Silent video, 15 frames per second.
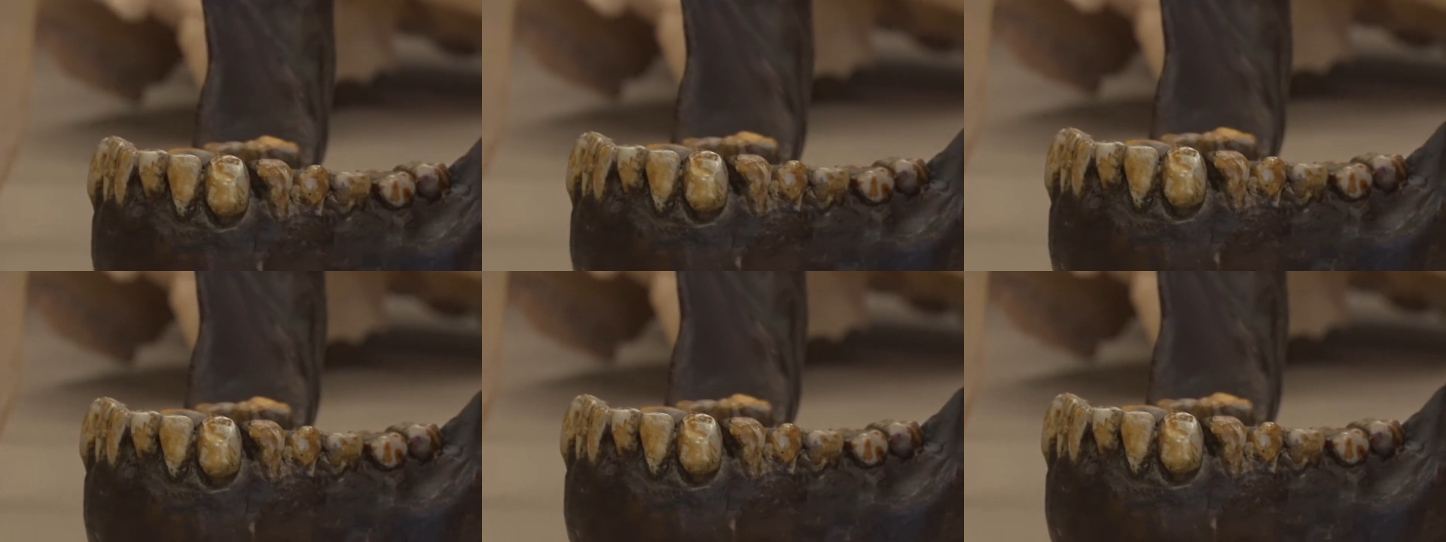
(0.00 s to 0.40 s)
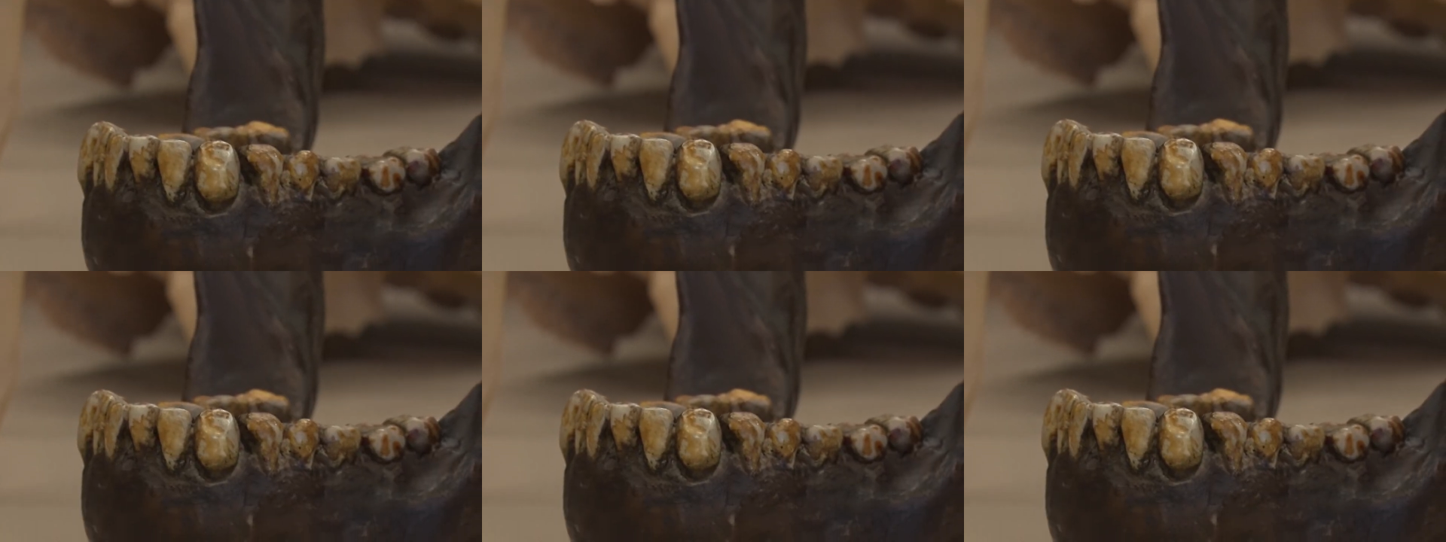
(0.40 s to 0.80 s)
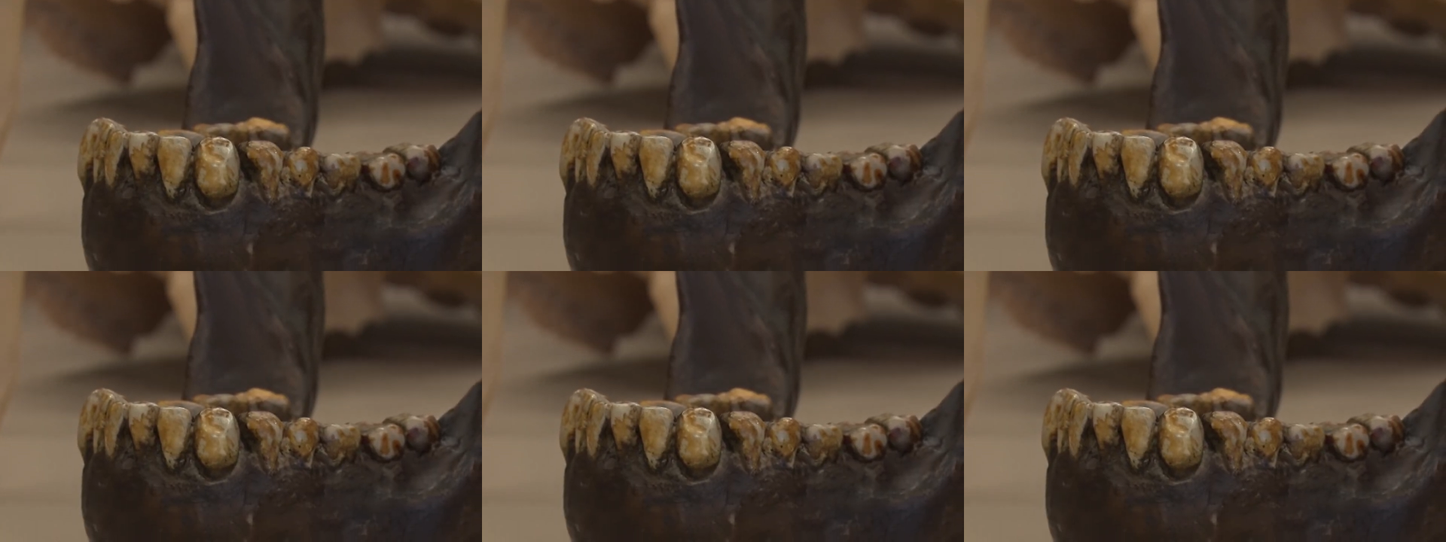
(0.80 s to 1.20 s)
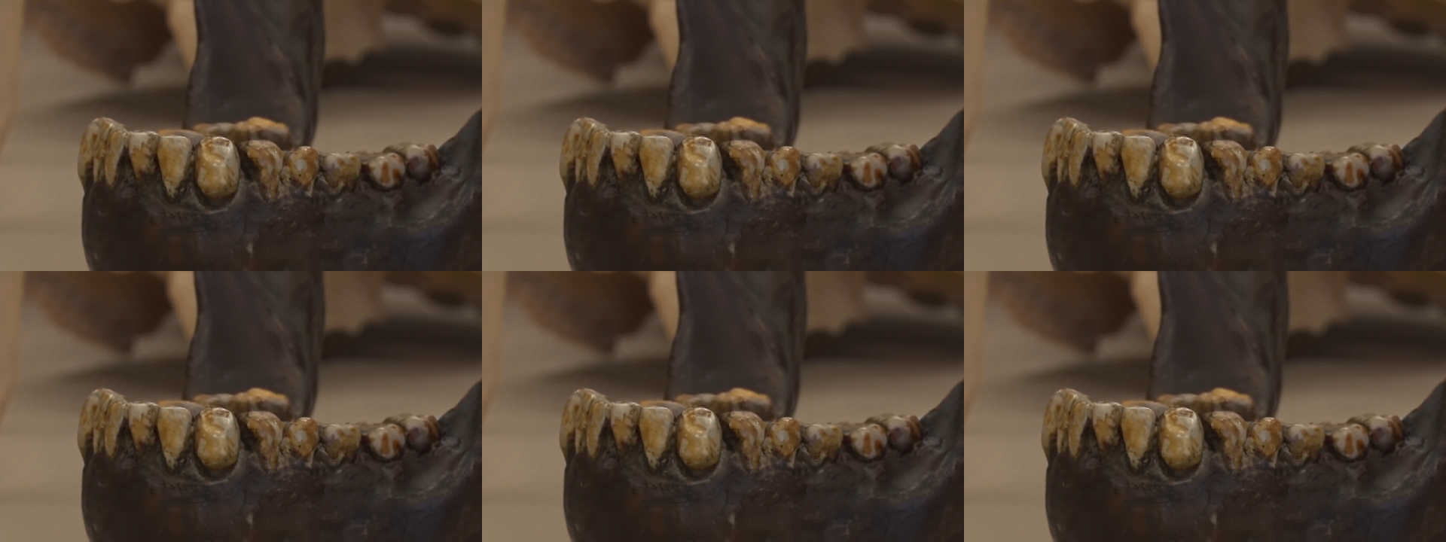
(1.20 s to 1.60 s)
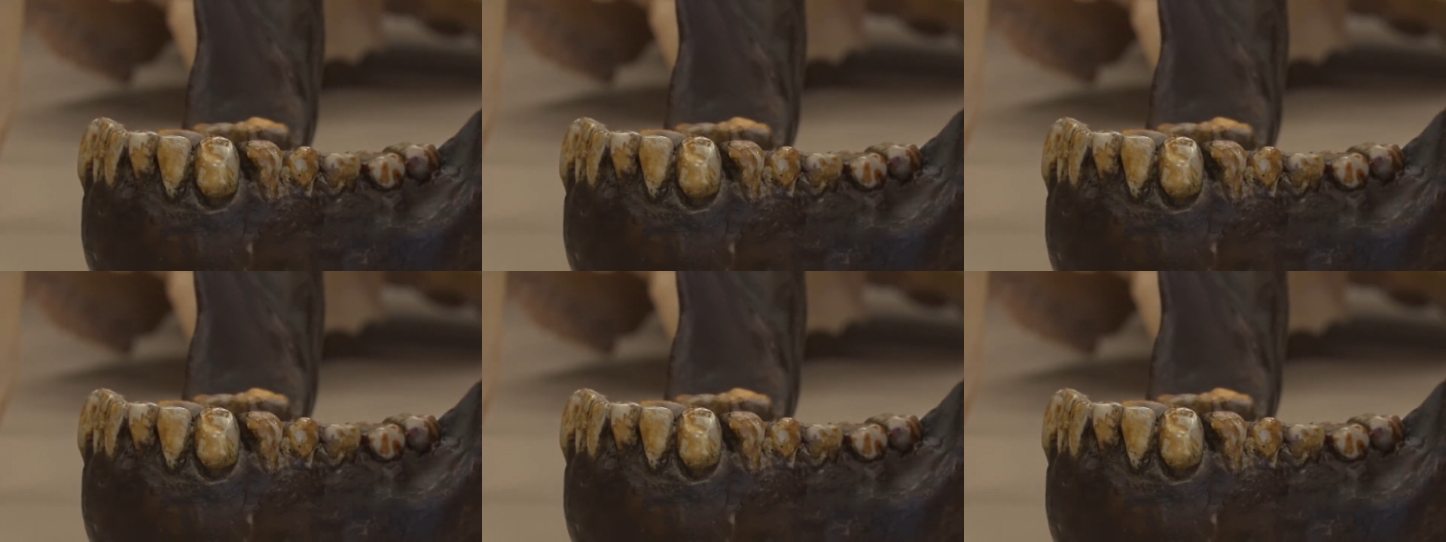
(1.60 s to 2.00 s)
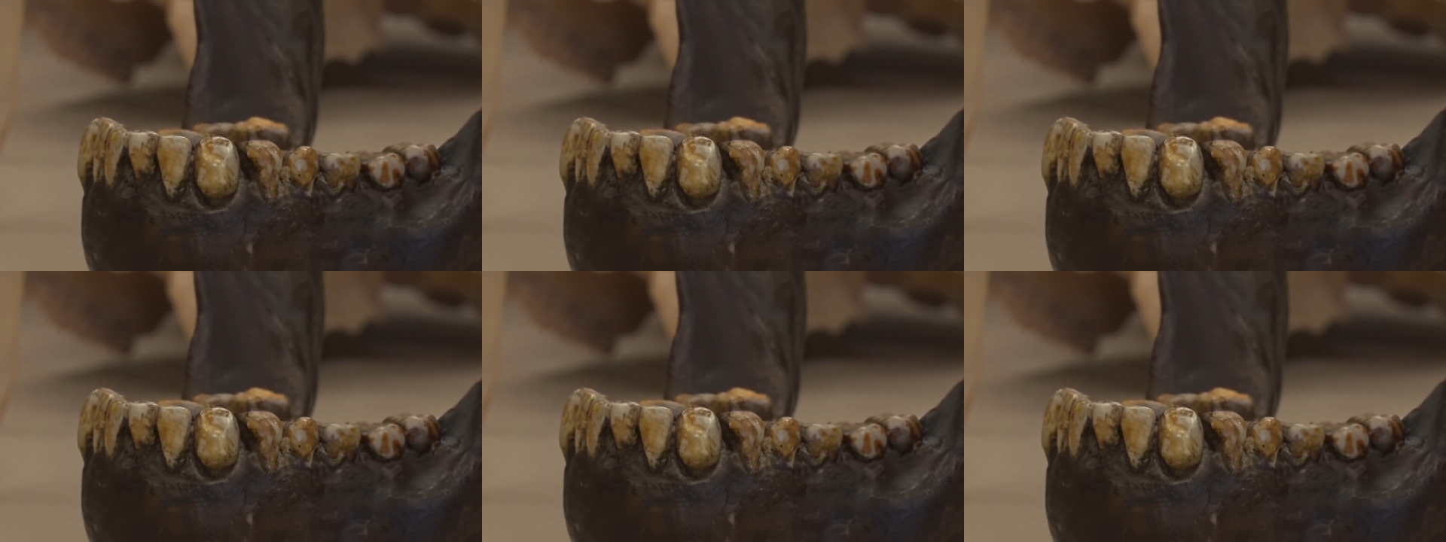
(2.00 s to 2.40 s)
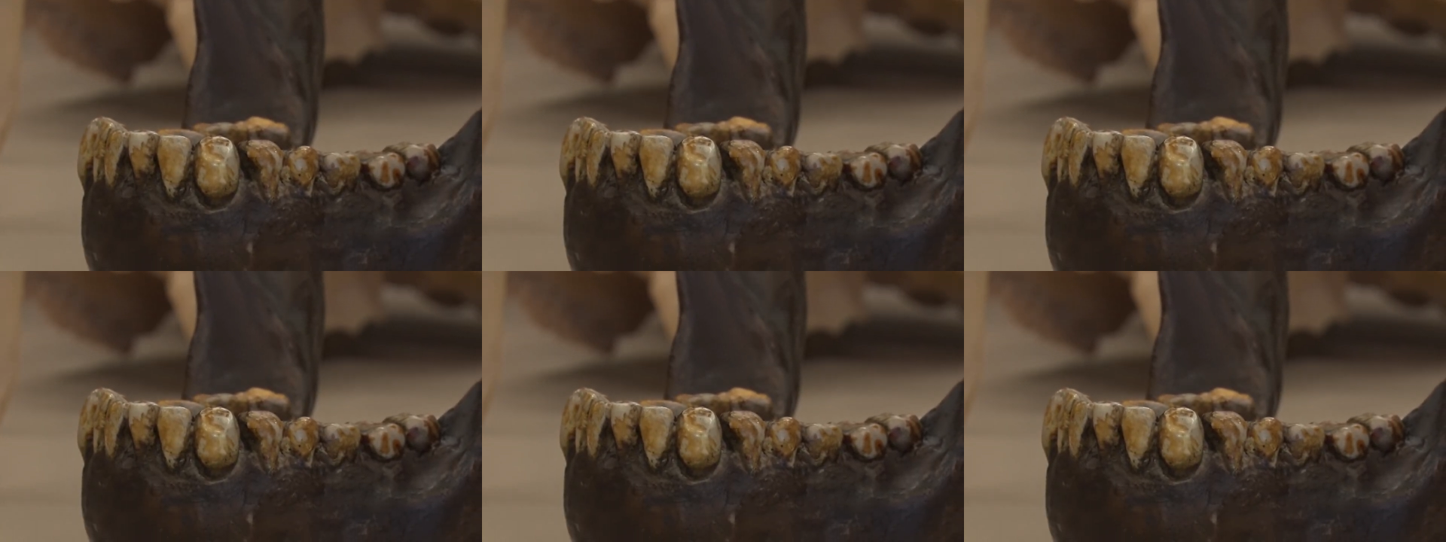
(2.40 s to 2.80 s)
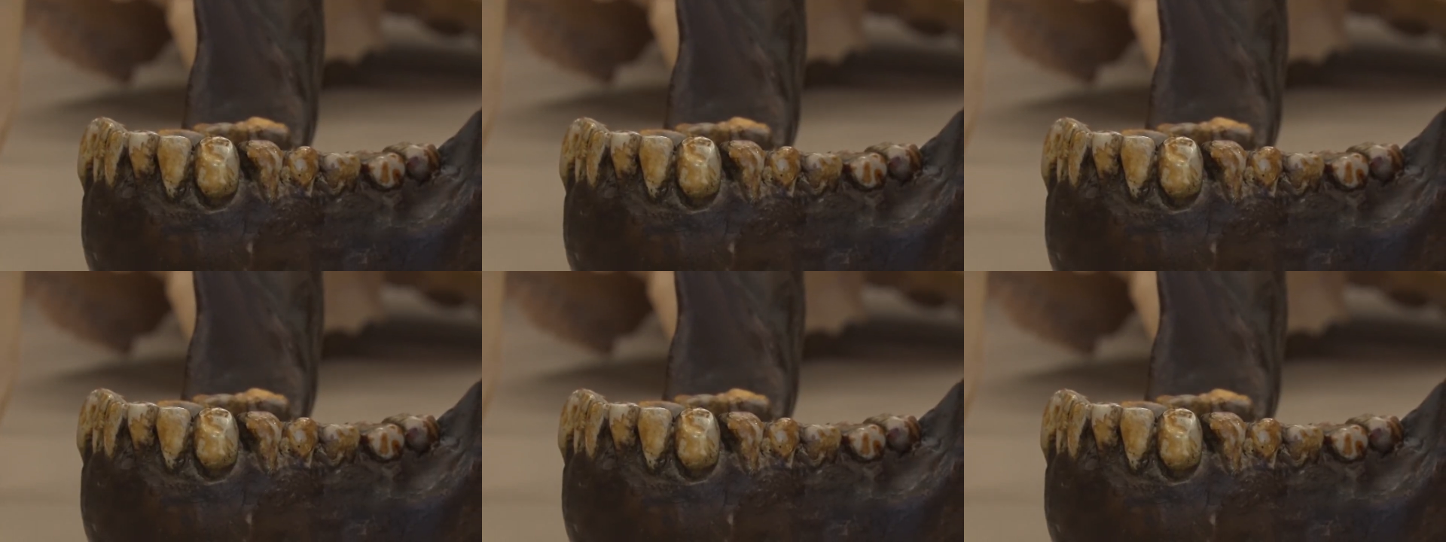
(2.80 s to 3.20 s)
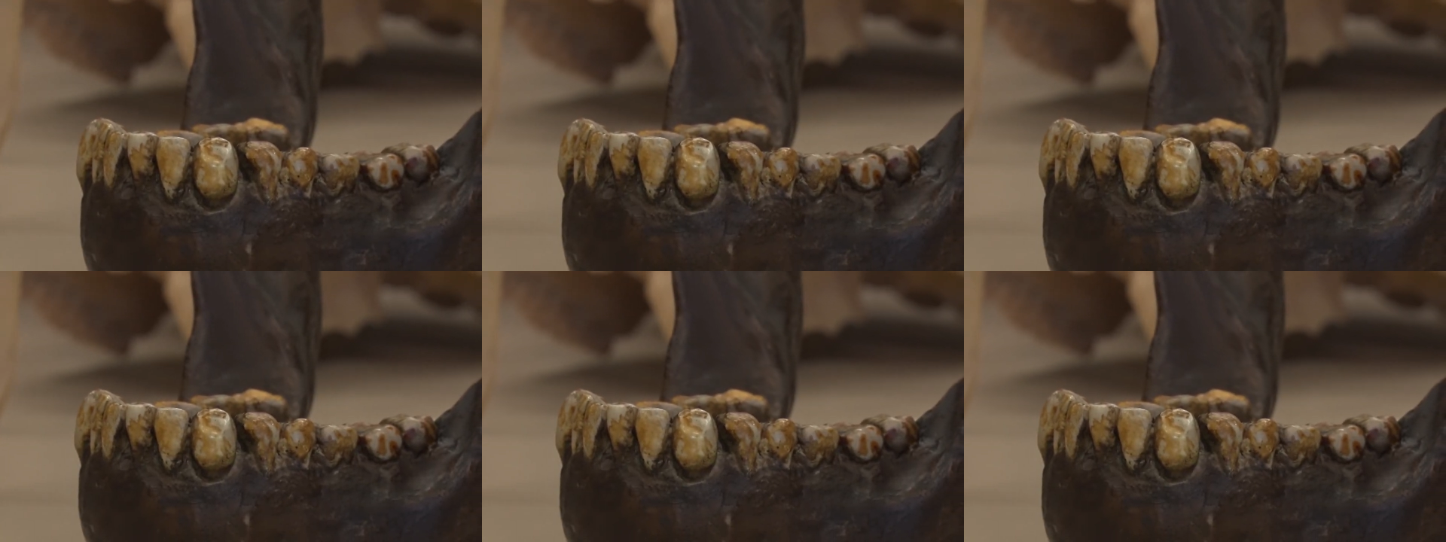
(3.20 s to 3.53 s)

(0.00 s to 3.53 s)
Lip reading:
Nobody's mouth can be seen.